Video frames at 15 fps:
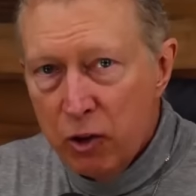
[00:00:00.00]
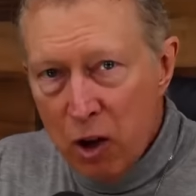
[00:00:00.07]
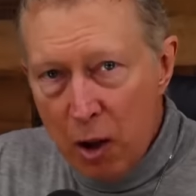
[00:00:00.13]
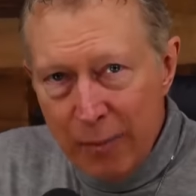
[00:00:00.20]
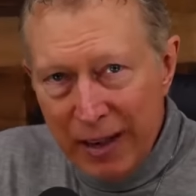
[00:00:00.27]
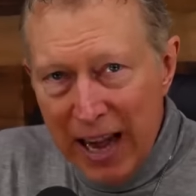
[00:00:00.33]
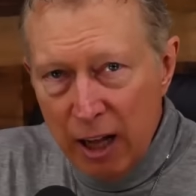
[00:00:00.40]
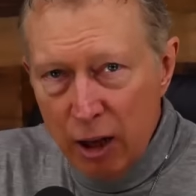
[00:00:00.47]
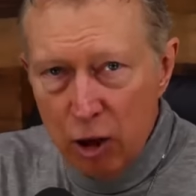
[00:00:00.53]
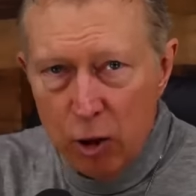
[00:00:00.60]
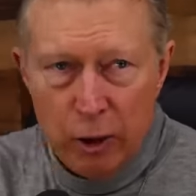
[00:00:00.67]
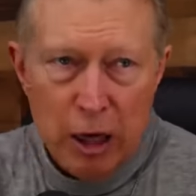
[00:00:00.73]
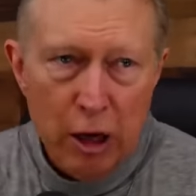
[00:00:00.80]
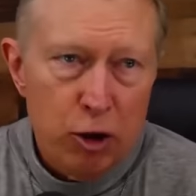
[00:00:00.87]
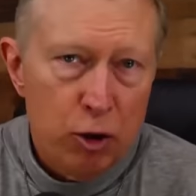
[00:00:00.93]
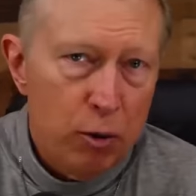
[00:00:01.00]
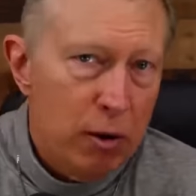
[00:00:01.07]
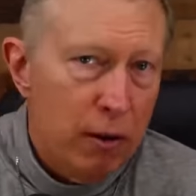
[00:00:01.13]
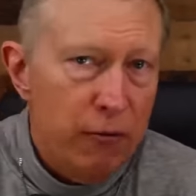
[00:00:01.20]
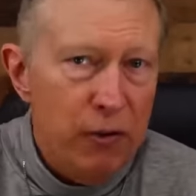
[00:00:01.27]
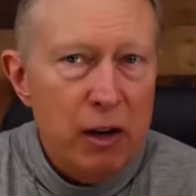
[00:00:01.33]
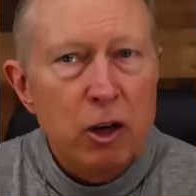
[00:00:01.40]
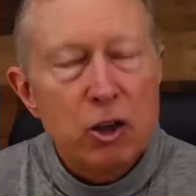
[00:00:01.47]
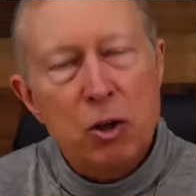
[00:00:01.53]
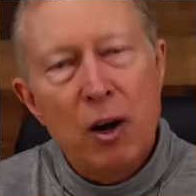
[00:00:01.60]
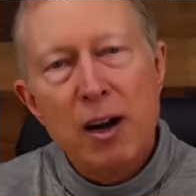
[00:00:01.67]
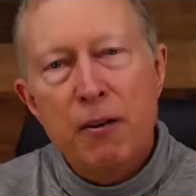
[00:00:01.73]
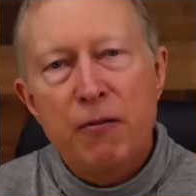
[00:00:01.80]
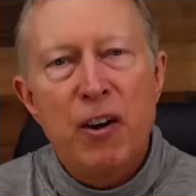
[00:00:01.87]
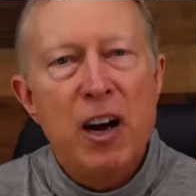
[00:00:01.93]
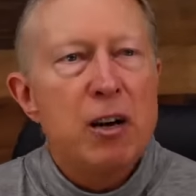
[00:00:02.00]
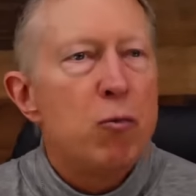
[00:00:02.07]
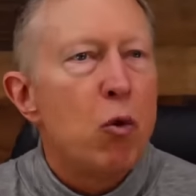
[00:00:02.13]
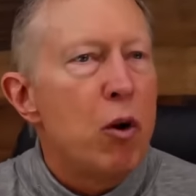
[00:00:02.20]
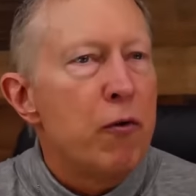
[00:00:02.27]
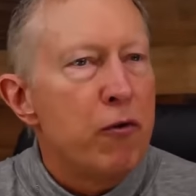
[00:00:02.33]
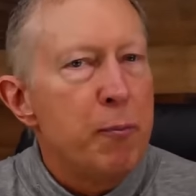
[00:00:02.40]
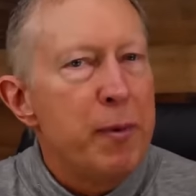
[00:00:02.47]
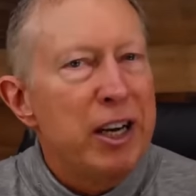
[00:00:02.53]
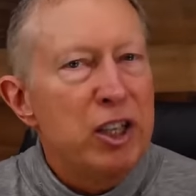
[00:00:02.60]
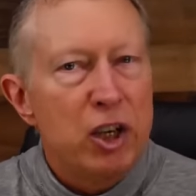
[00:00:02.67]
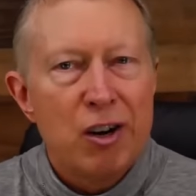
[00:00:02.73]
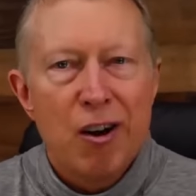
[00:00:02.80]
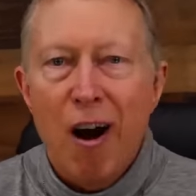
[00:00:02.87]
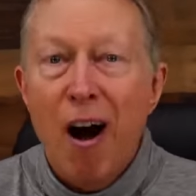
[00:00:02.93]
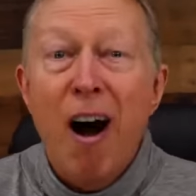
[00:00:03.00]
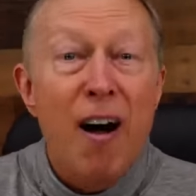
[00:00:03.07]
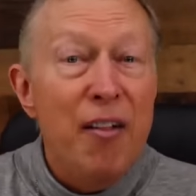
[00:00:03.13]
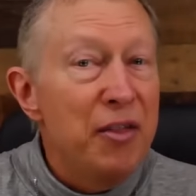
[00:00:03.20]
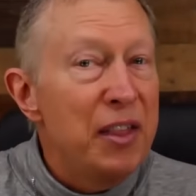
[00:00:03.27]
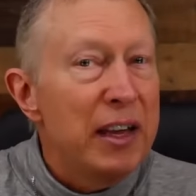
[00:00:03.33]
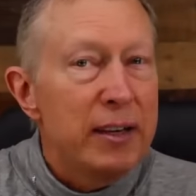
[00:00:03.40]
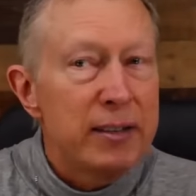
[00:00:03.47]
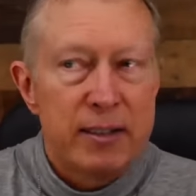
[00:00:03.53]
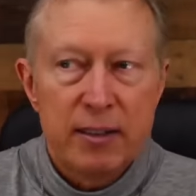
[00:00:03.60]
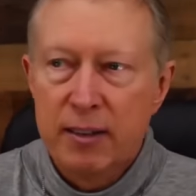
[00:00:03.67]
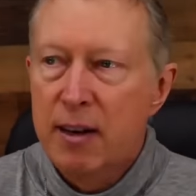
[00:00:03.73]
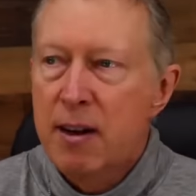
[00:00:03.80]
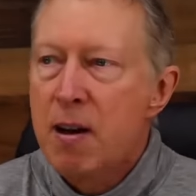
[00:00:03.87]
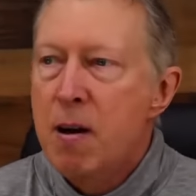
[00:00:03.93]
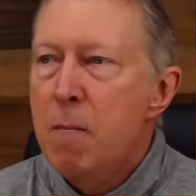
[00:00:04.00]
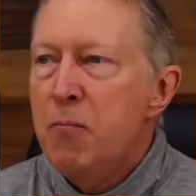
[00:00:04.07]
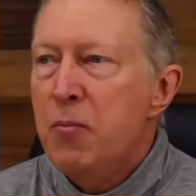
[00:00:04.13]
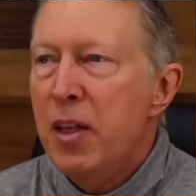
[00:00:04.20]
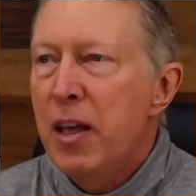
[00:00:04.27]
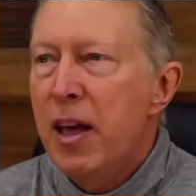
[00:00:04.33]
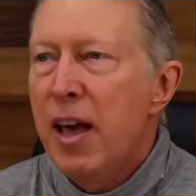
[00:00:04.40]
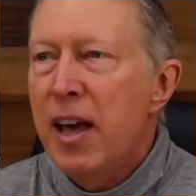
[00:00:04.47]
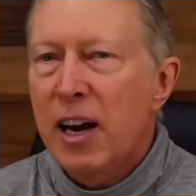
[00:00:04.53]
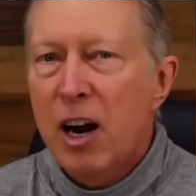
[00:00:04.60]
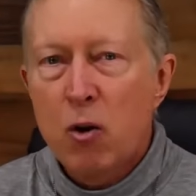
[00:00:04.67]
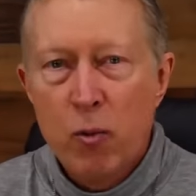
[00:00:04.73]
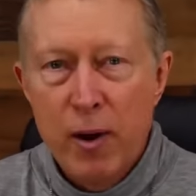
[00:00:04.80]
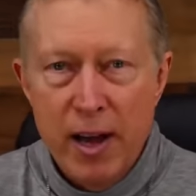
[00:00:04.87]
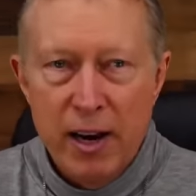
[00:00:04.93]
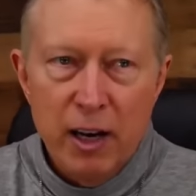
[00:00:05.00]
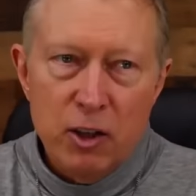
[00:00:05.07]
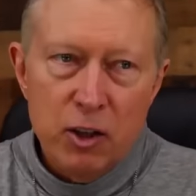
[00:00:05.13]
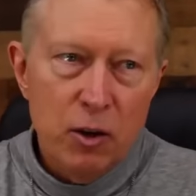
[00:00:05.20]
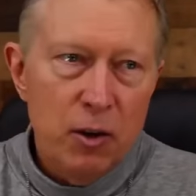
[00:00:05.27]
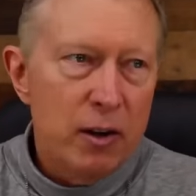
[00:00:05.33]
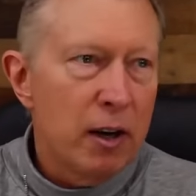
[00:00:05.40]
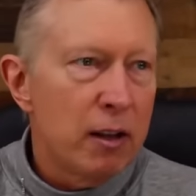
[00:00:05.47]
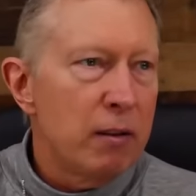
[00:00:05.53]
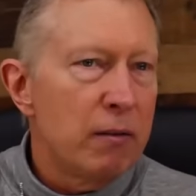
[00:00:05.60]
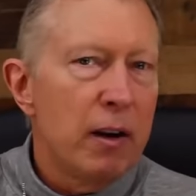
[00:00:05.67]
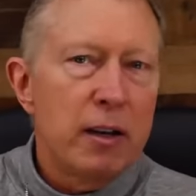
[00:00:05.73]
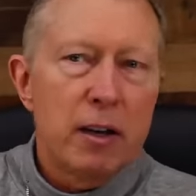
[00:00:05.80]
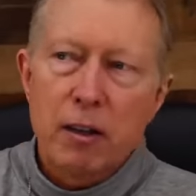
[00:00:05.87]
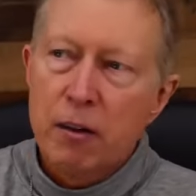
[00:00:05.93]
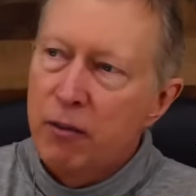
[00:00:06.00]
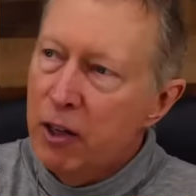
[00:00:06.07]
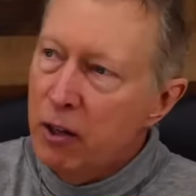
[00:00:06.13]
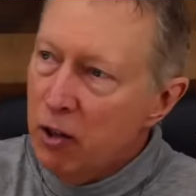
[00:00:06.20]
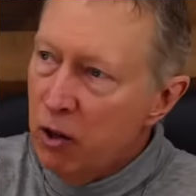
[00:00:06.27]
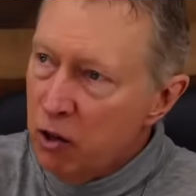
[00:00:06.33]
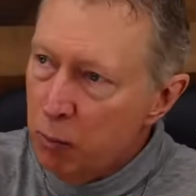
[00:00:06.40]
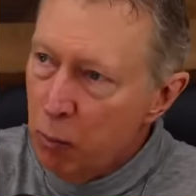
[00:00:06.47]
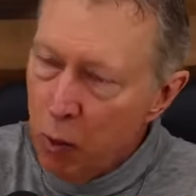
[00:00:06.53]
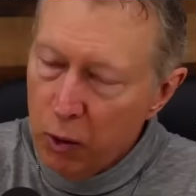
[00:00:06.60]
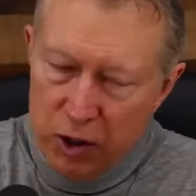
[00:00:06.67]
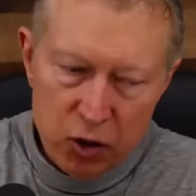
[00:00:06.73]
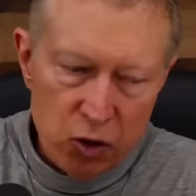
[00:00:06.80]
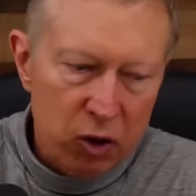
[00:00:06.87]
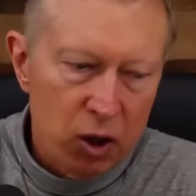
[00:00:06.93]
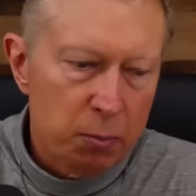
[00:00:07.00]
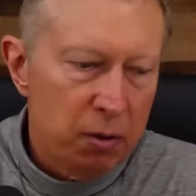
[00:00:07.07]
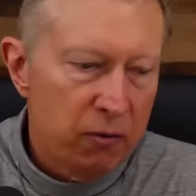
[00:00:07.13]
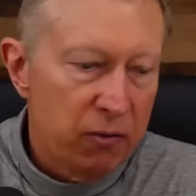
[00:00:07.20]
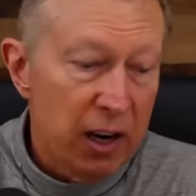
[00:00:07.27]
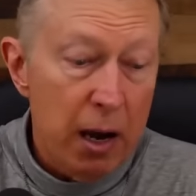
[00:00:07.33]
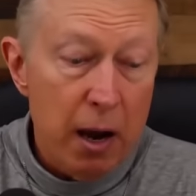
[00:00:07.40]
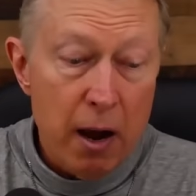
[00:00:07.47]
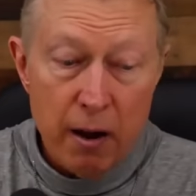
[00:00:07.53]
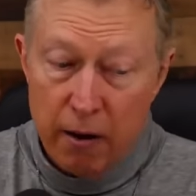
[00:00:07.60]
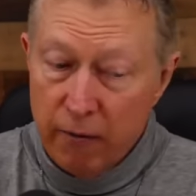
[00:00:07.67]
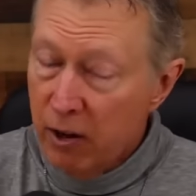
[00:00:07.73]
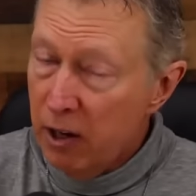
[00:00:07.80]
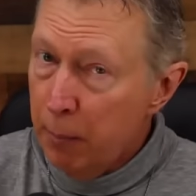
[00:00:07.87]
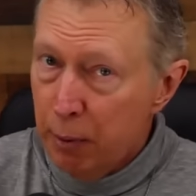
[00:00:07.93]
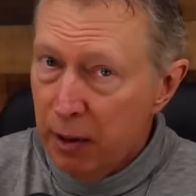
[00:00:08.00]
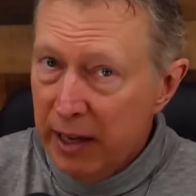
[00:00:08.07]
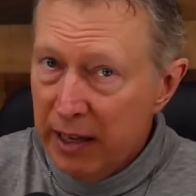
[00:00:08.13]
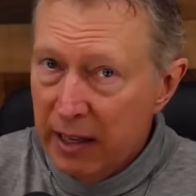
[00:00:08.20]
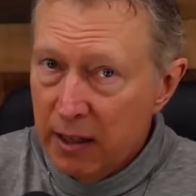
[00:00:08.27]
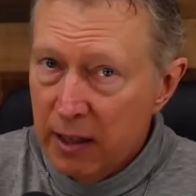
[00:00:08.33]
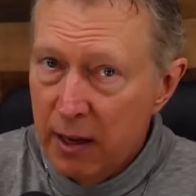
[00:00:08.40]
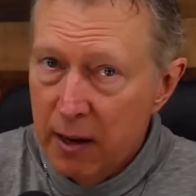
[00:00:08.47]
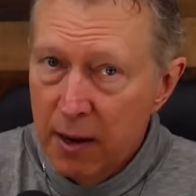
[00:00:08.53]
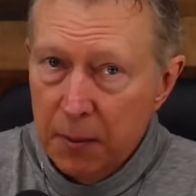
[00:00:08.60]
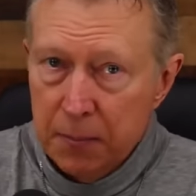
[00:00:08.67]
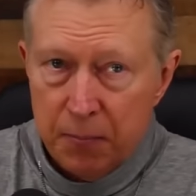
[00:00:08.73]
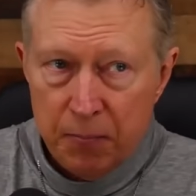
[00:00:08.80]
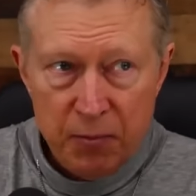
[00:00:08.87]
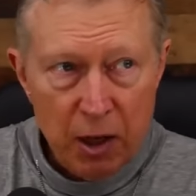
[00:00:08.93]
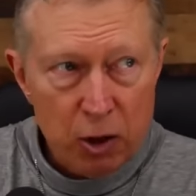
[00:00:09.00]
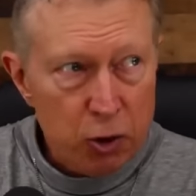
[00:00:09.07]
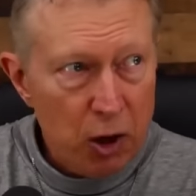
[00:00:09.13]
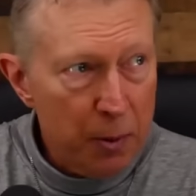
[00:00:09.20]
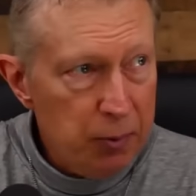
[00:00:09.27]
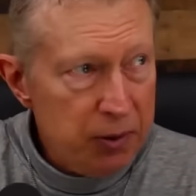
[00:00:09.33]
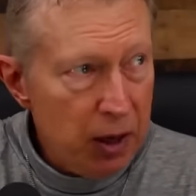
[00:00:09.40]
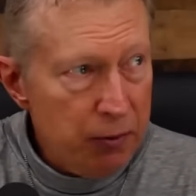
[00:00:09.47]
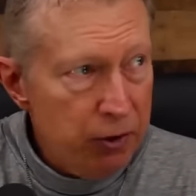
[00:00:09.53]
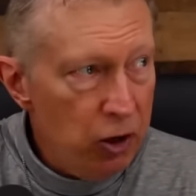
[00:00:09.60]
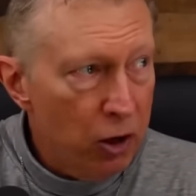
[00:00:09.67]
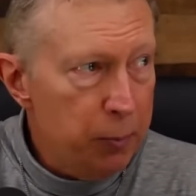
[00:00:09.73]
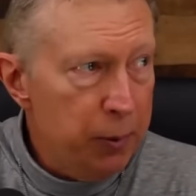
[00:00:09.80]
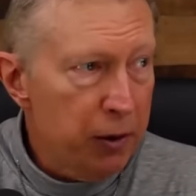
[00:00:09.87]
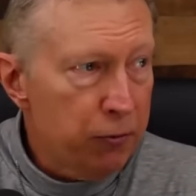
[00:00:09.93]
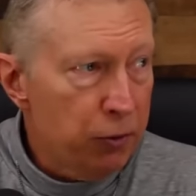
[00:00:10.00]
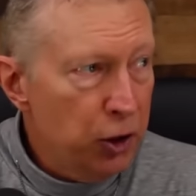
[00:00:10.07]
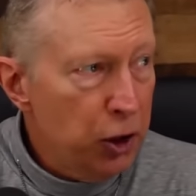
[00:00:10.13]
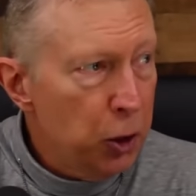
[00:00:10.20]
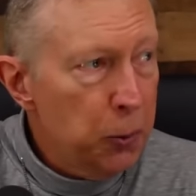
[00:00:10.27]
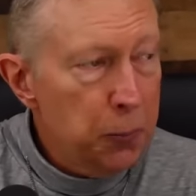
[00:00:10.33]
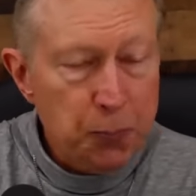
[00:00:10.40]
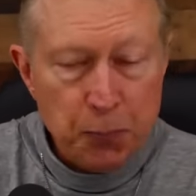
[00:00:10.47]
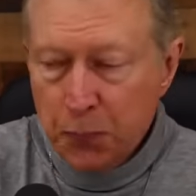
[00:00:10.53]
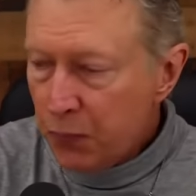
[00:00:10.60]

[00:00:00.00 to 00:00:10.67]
So I began looking through the feed and trying to find more information on this. And I ran into another video that was more descriptive, and I've already played it. I'll try to put that video up here for you,